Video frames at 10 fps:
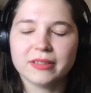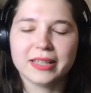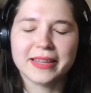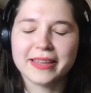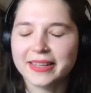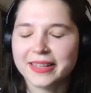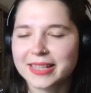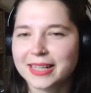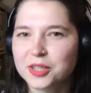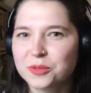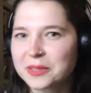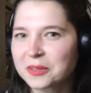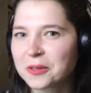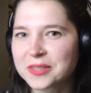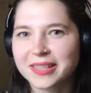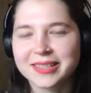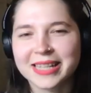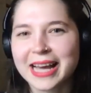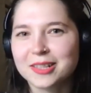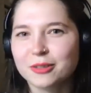I, I think as Katta Spiel calls it, as an
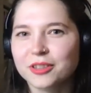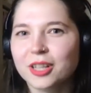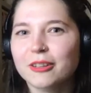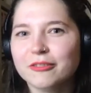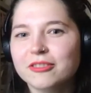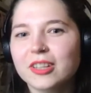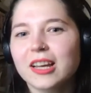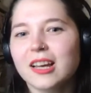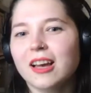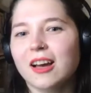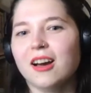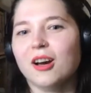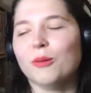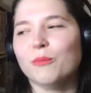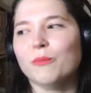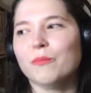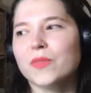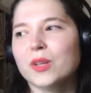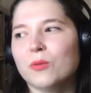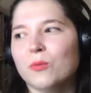act of love, um,
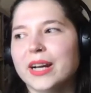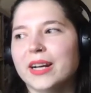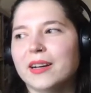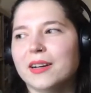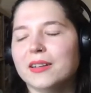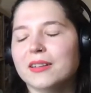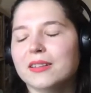where